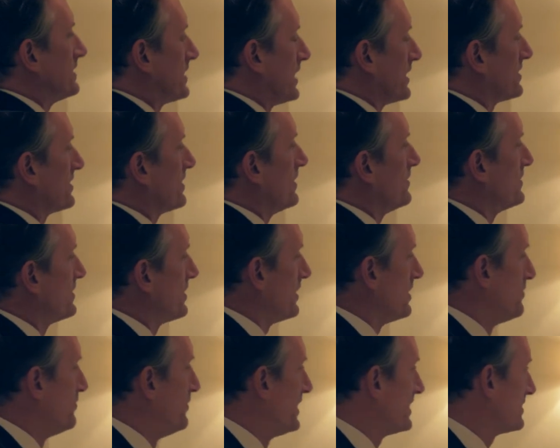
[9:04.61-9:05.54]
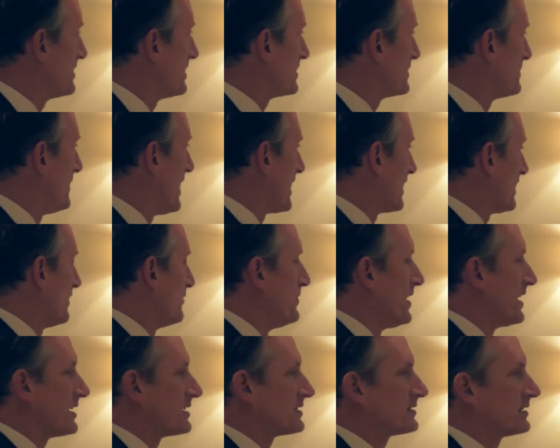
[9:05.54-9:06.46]
systems and the business model of
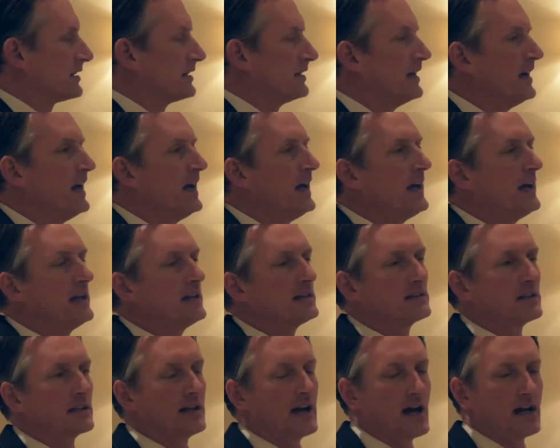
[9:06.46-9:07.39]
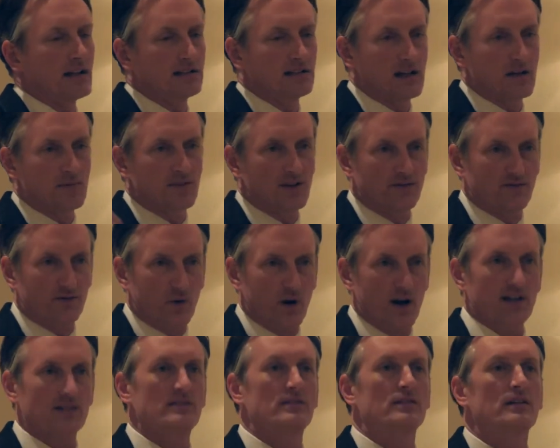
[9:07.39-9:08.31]
medicine is the concept of
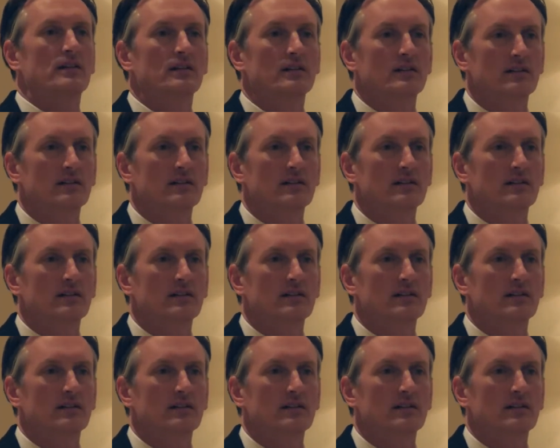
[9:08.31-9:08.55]
risk.